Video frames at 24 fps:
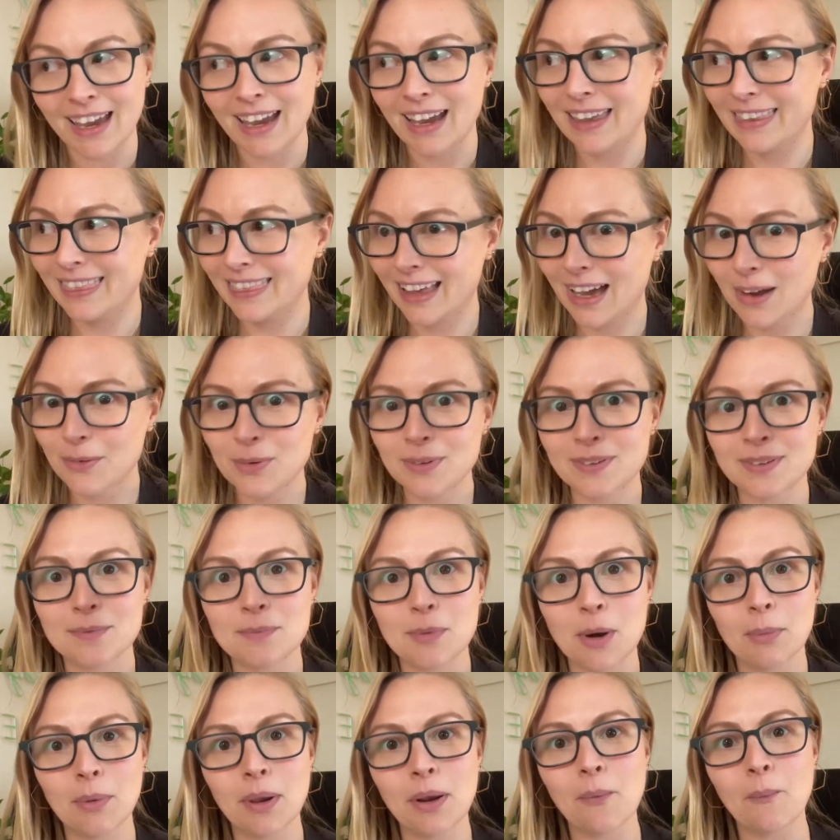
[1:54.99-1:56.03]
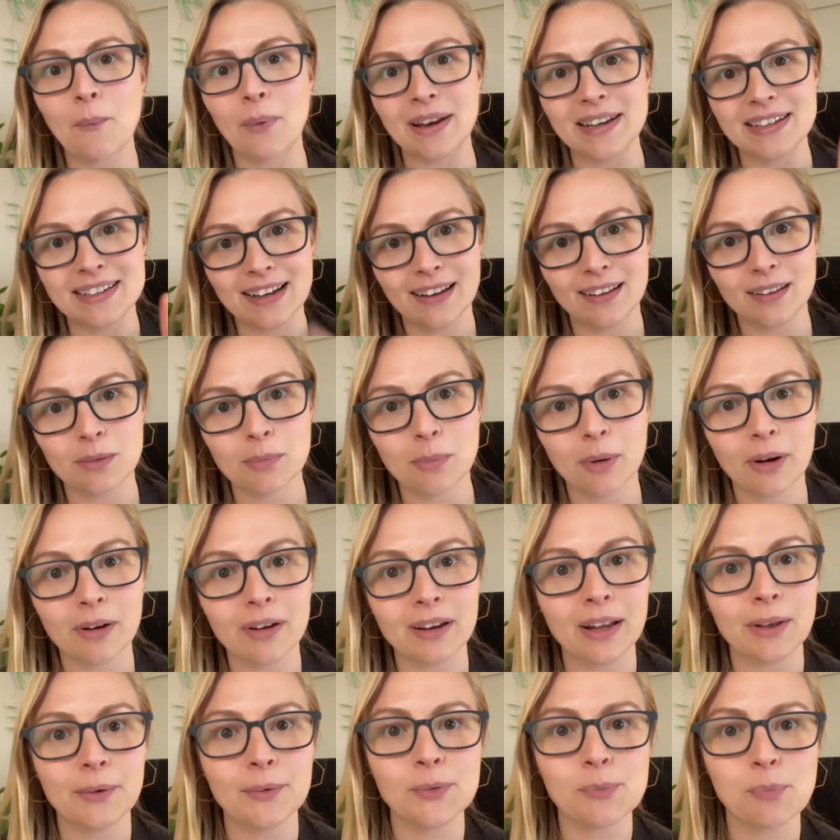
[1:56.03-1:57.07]
And that was the moment when
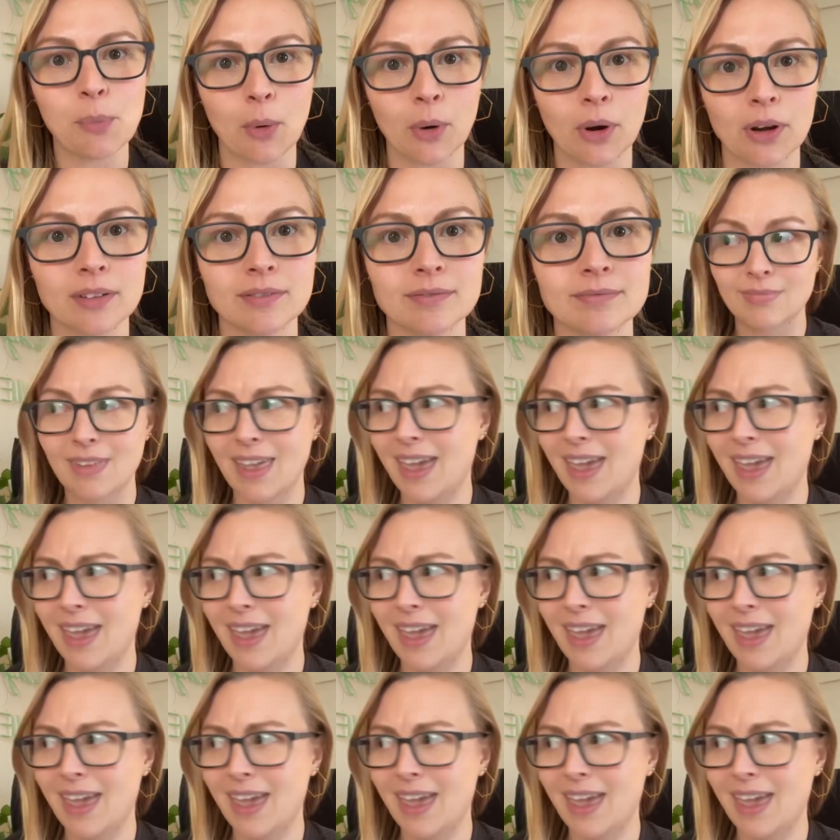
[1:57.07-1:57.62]
telemarketing was born.